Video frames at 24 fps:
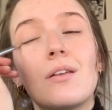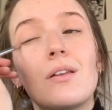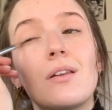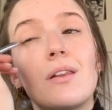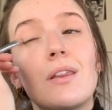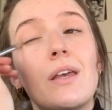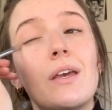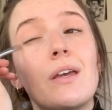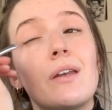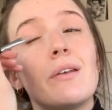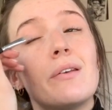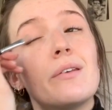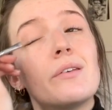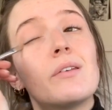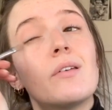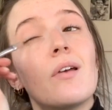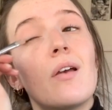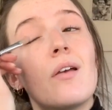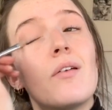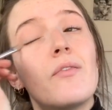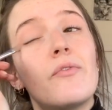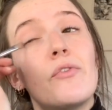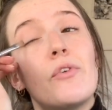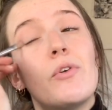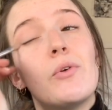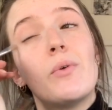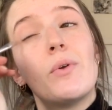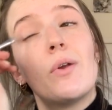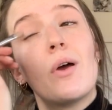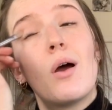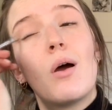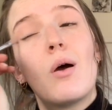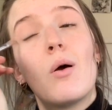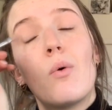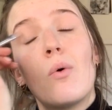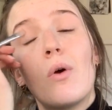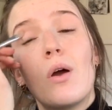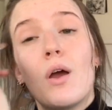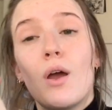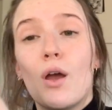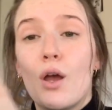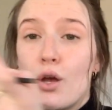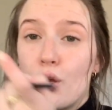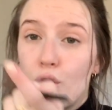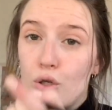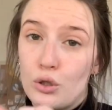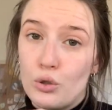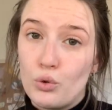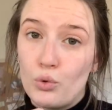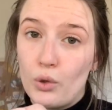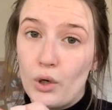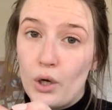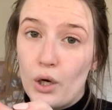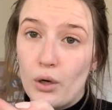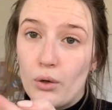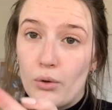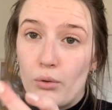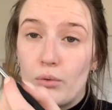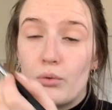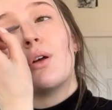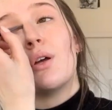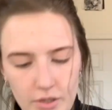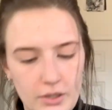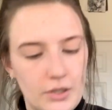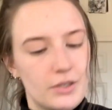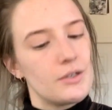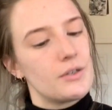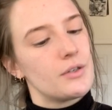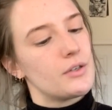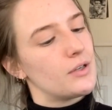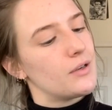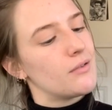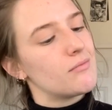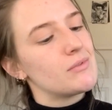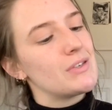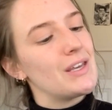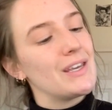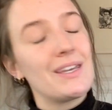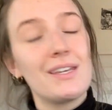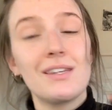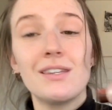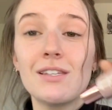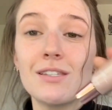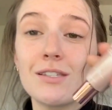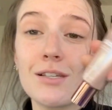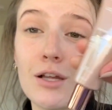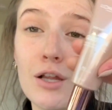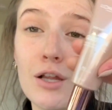Ladies, if you know, you know. I'm taking this